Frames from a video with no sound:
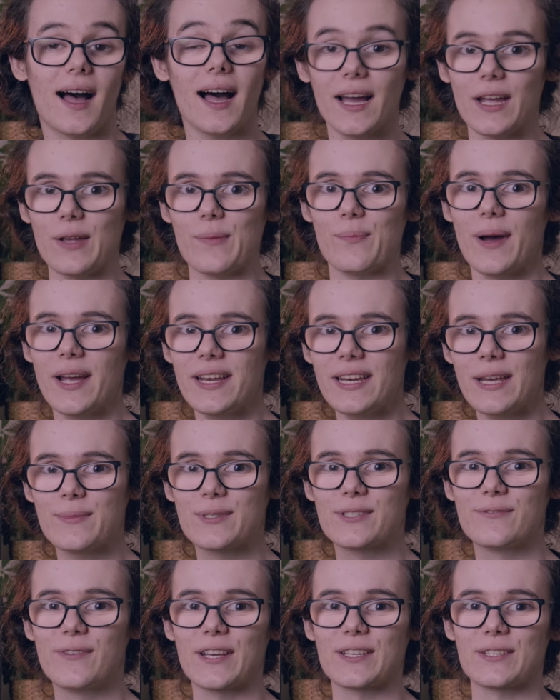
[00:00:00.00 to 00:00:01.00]
Hi, my
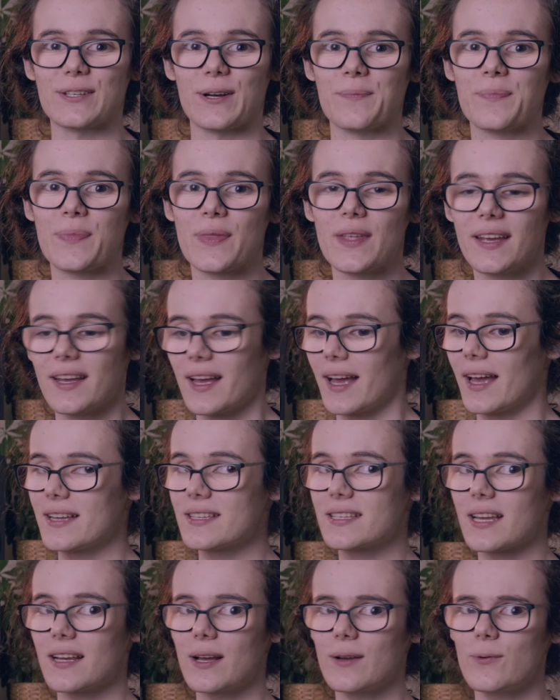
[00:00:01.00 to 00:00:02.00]
name's Victor,
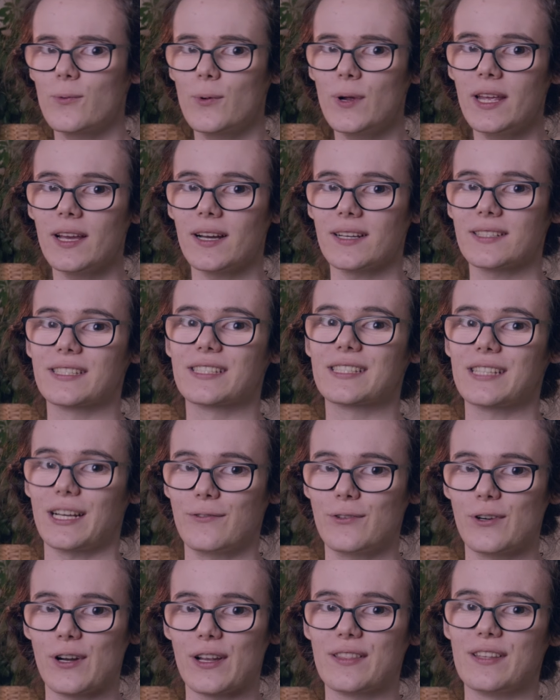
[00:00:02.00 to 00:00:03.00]
and we are
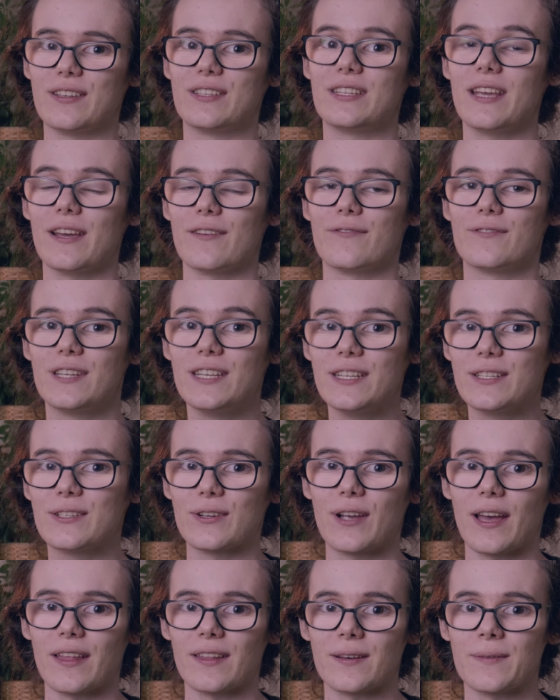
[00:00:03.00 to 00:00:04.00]
discovering the DFT
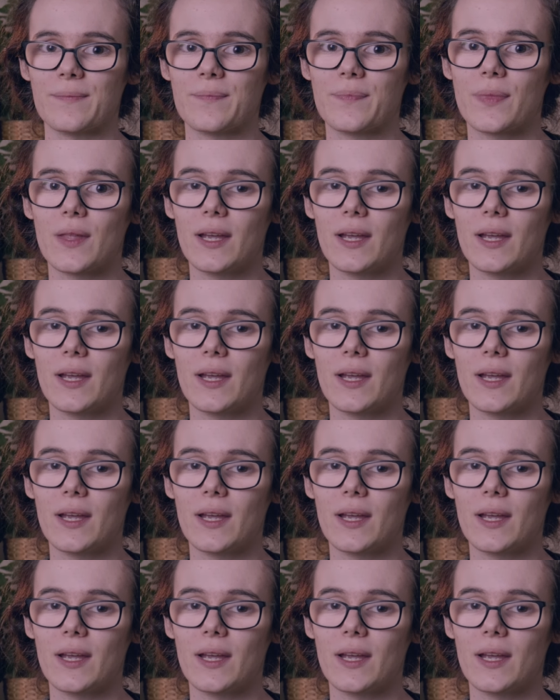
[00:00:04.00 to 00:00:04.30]
together.